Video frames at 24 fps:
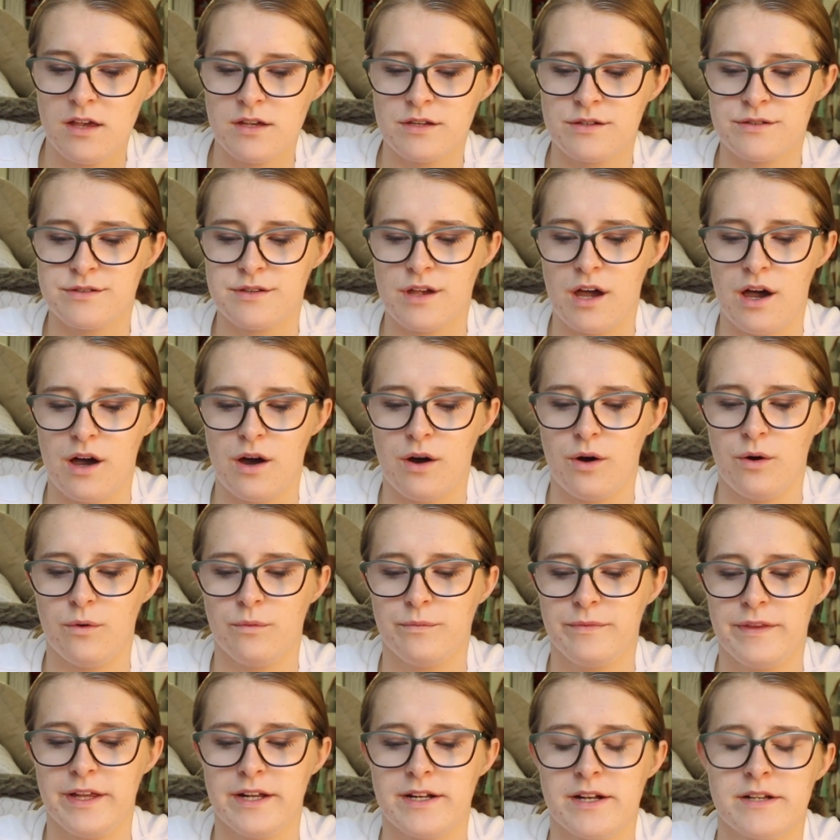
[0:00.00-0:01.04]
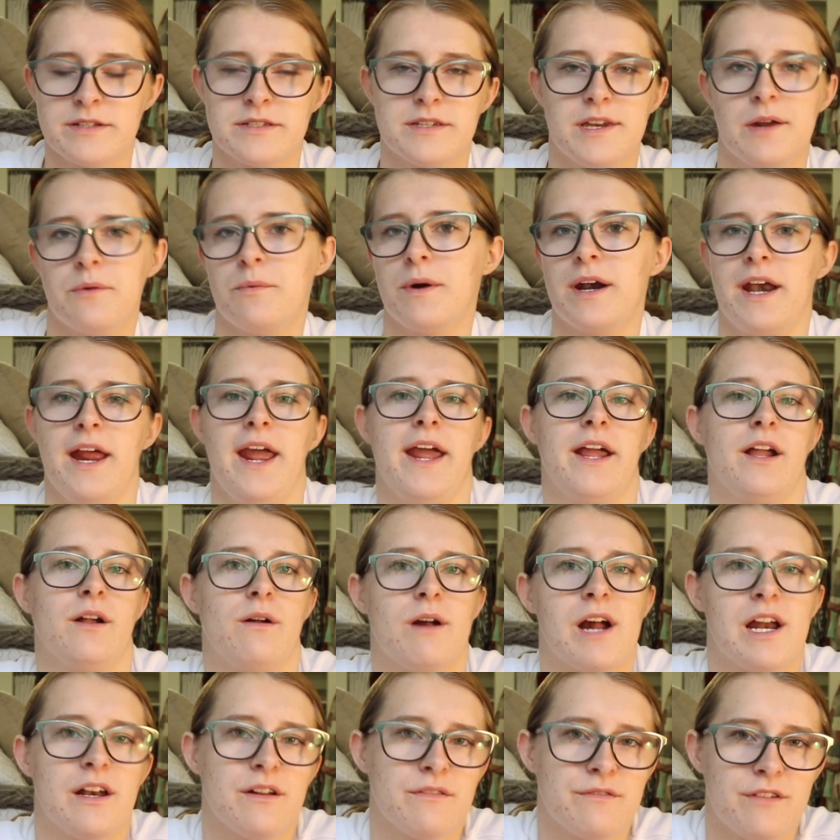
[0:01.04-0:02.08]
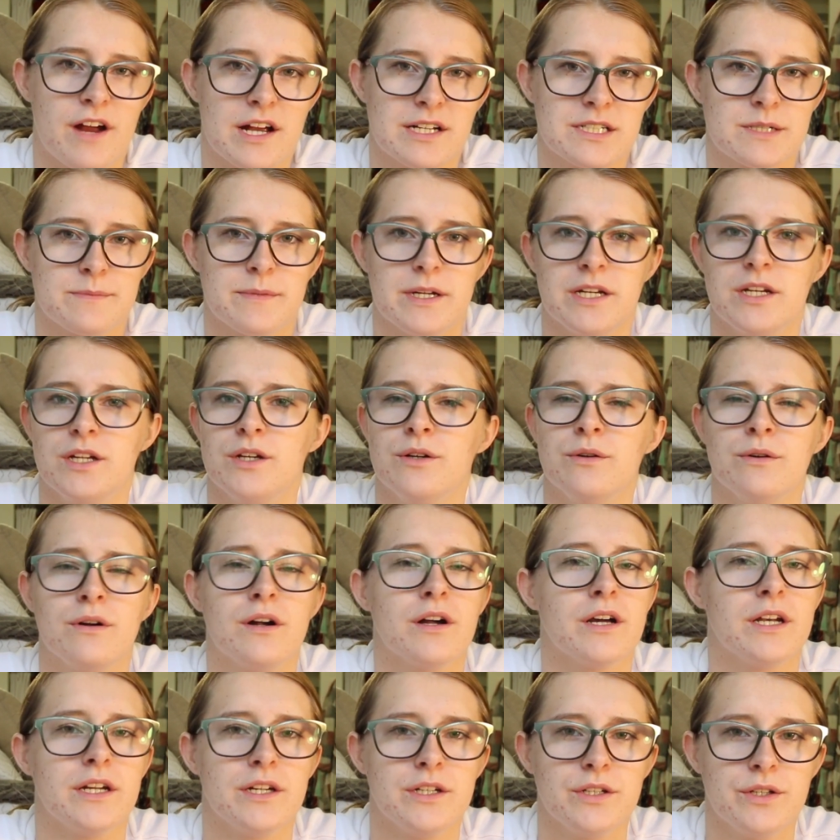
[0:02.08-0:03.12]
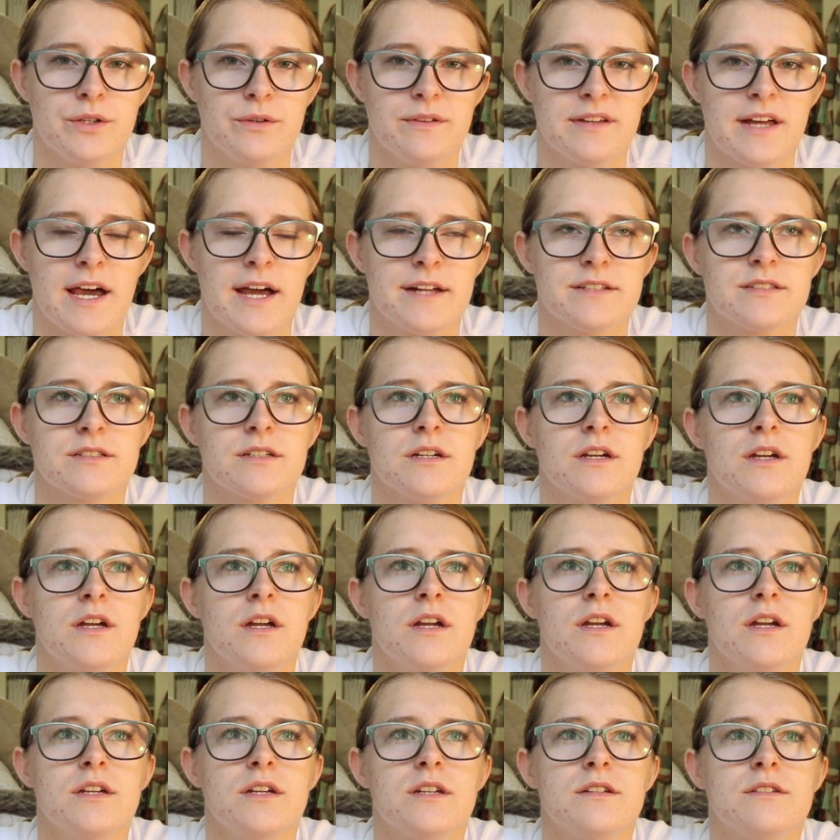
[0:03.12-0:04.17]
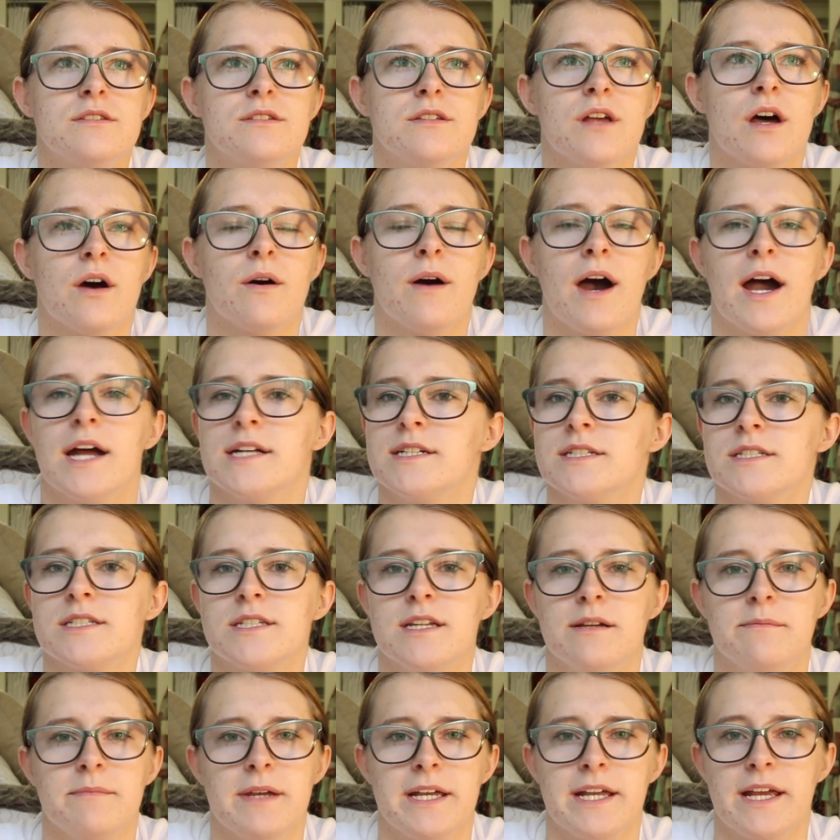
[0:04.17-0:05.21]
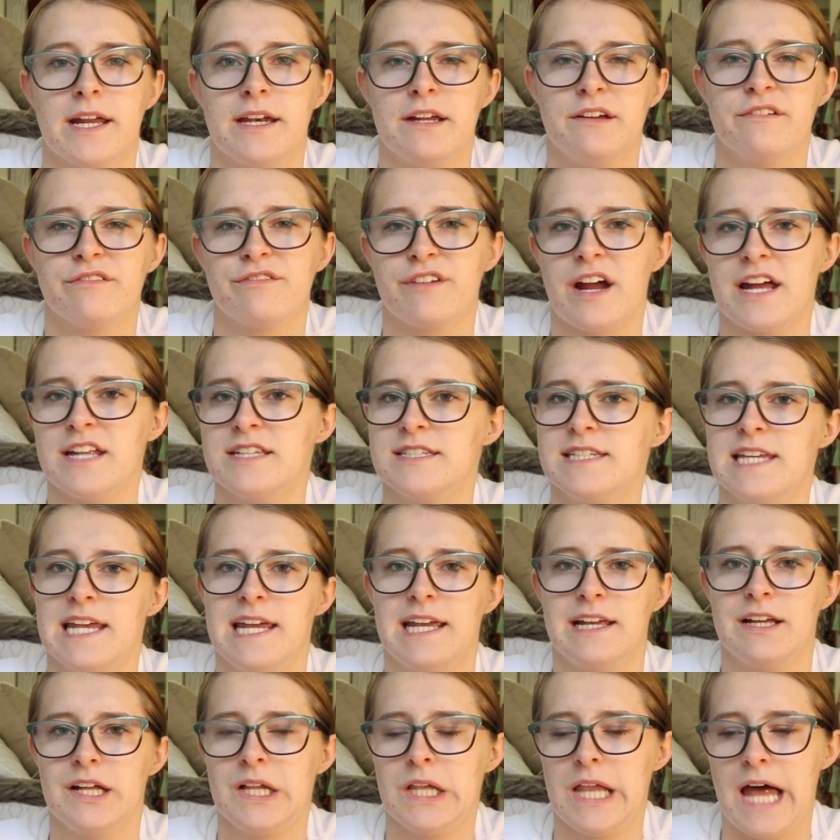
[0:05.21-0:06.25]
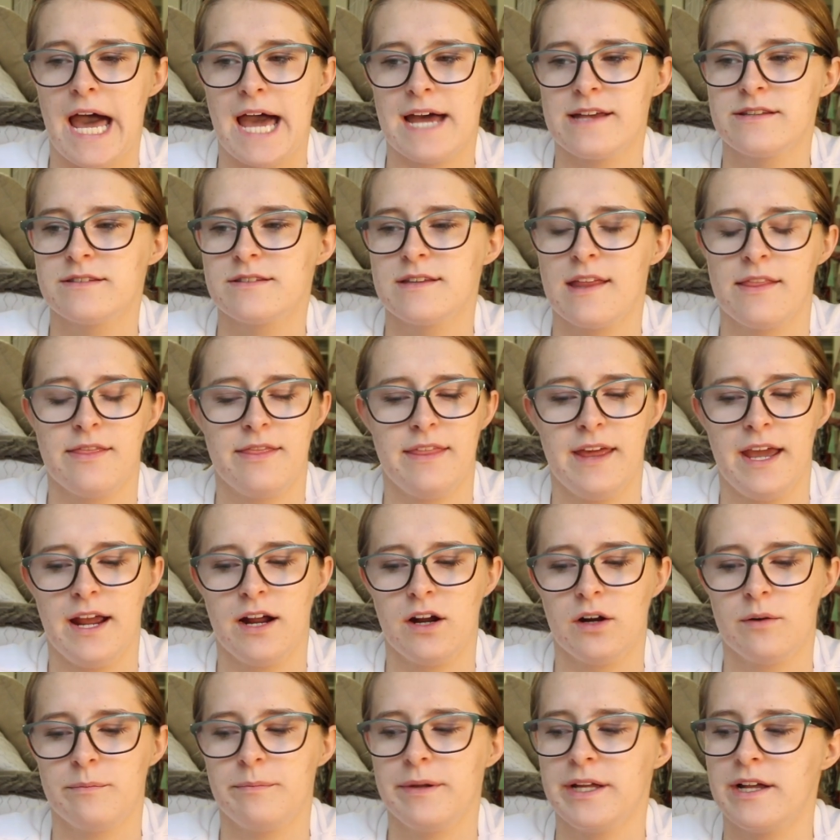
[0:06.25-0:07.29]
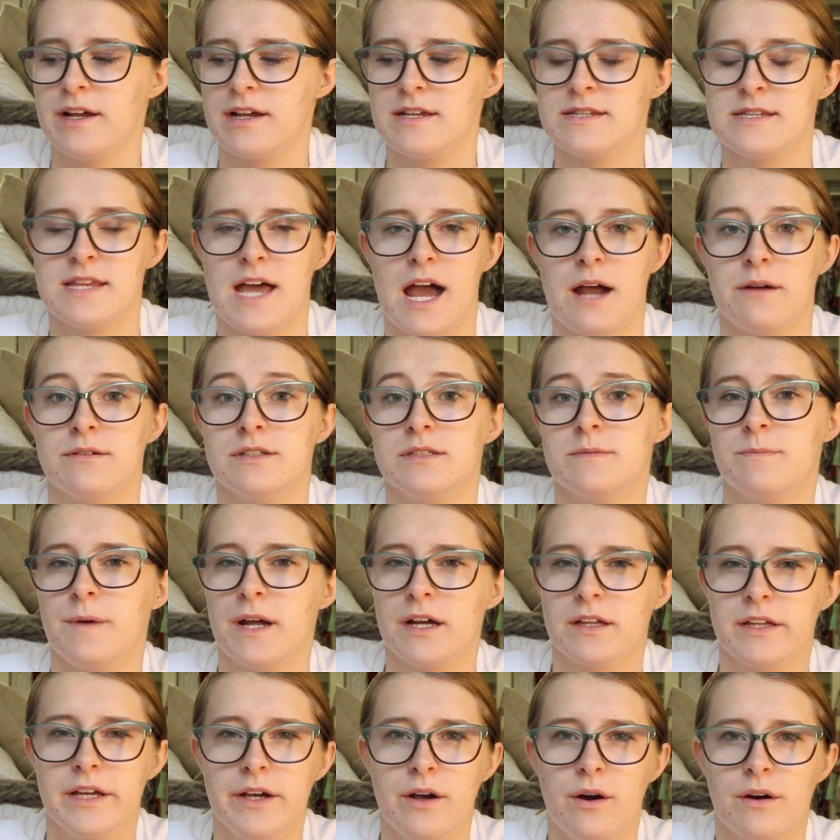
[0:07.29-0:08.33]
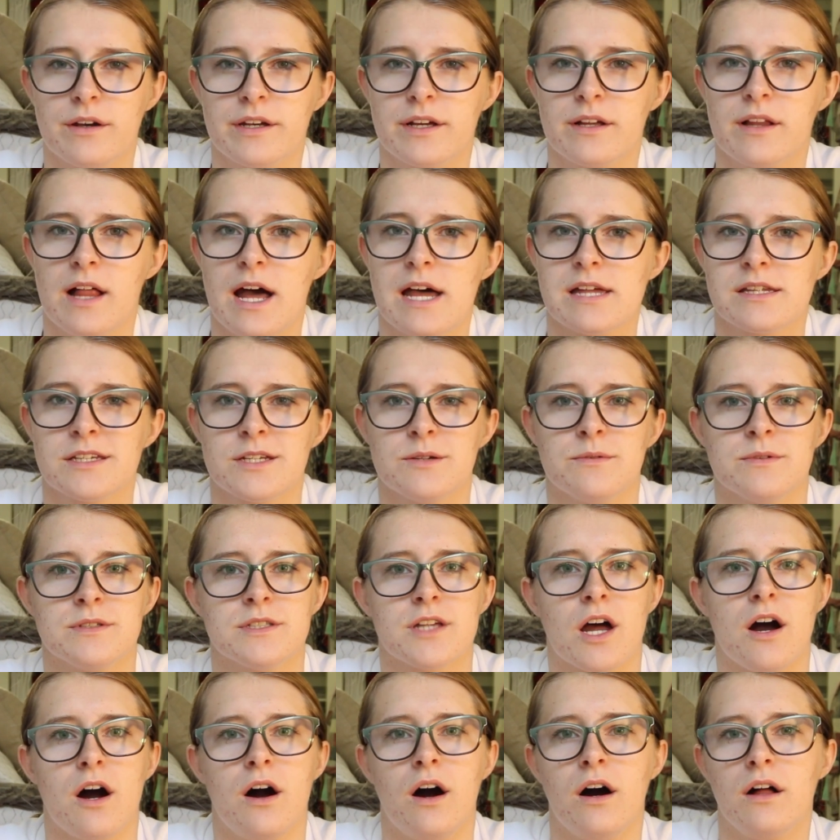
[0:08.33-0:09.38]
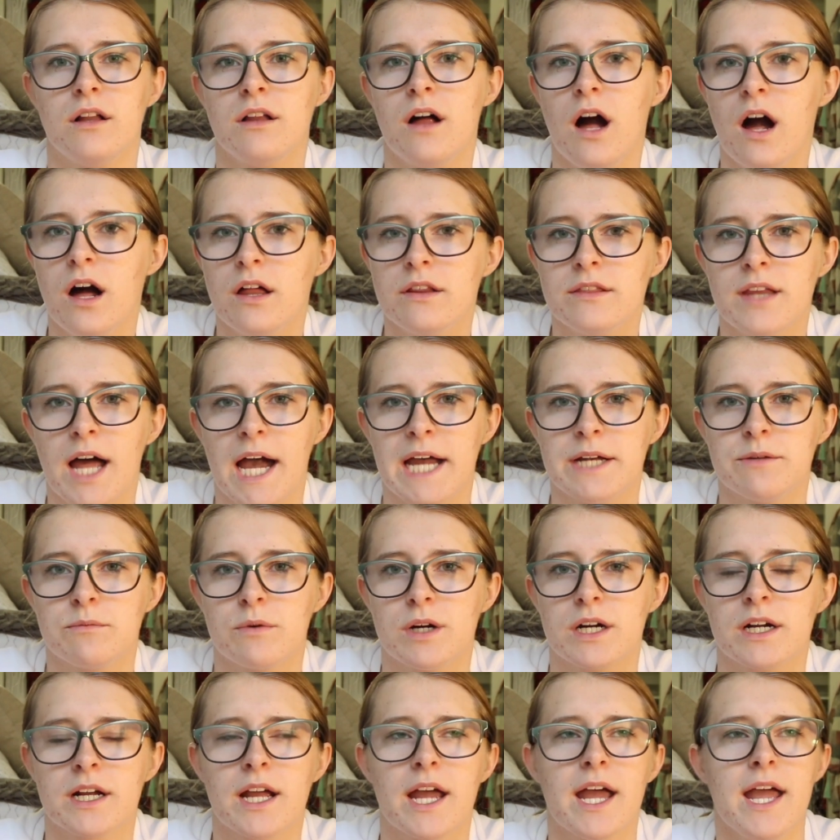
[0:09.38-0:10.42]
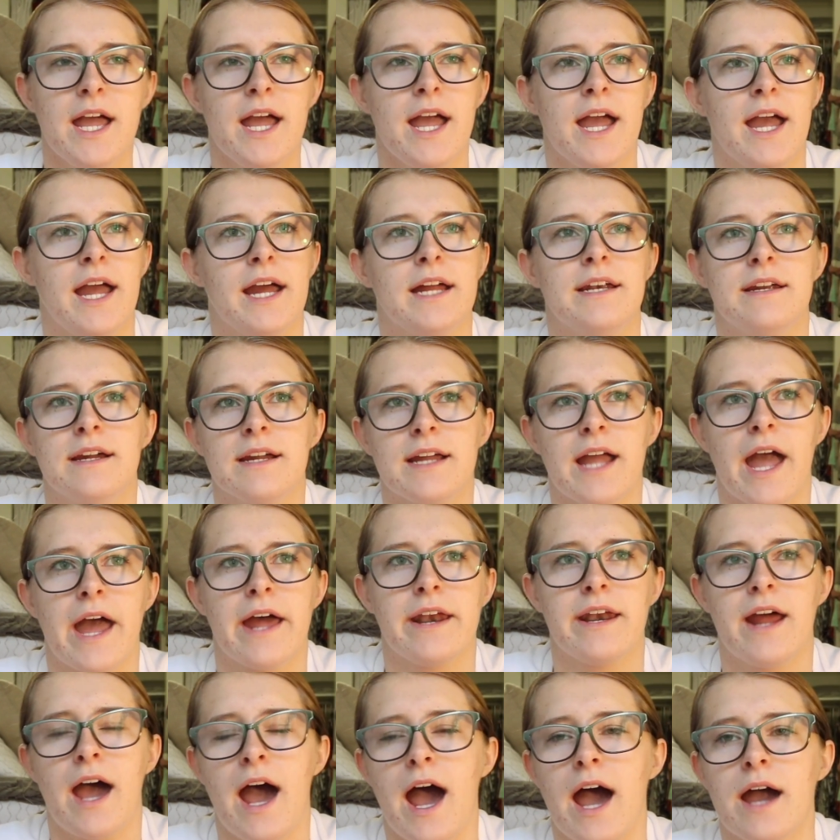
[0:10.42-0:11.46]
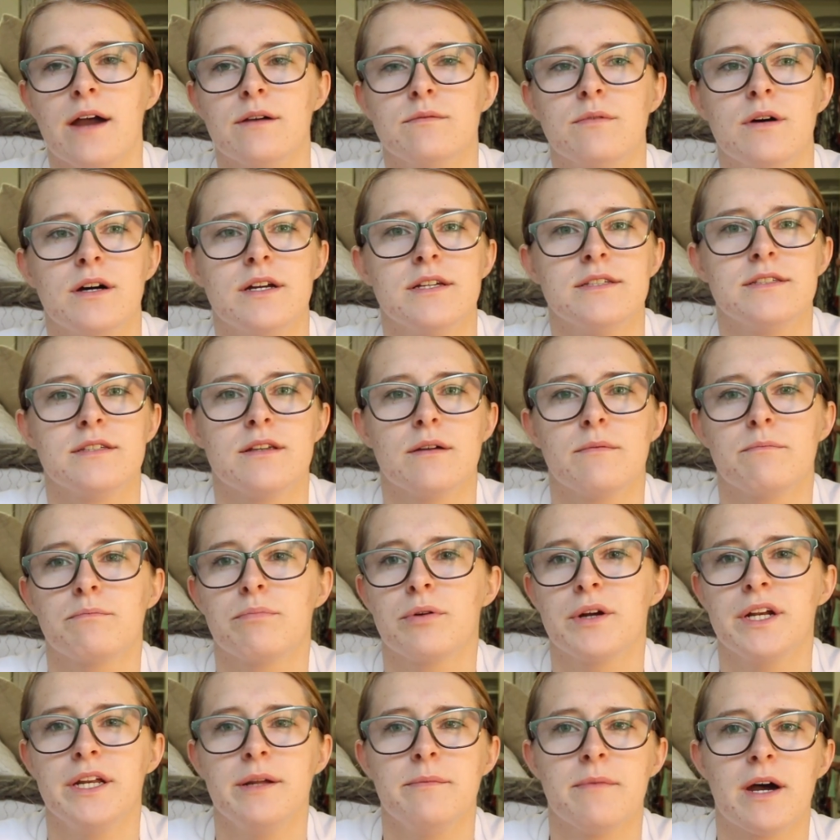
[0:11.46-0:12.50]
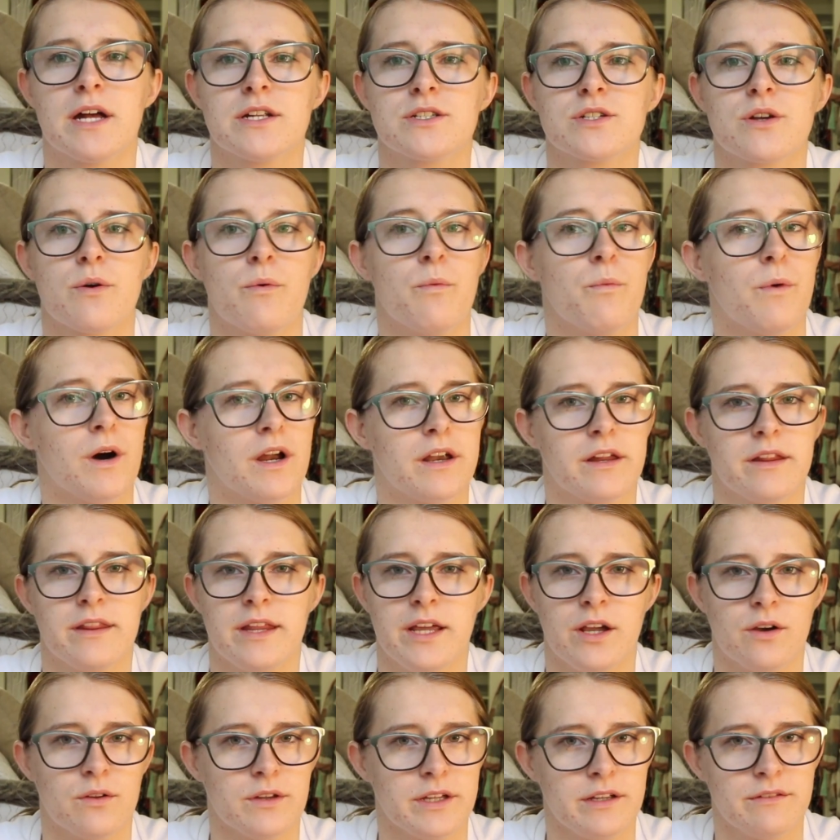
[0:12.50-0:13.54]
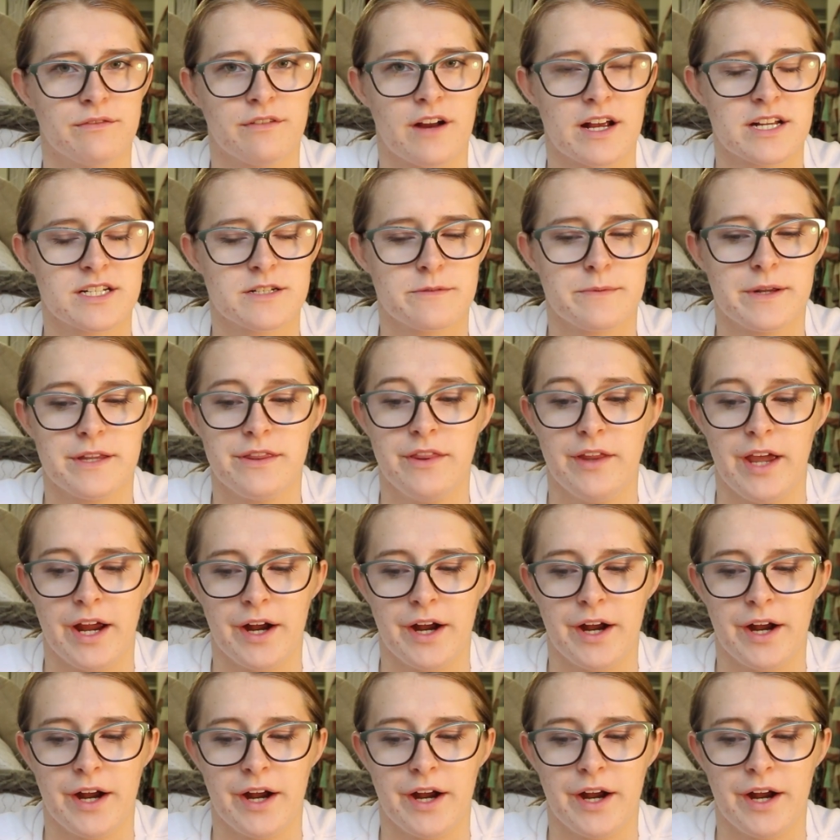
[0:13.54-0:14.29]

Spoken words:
So they just didn't want to hang around a freshman who couldn't do that. So I just didn't make any friends in class there because I was barely going to class. It was all online work. And again, I was pretty much one of the only freshmen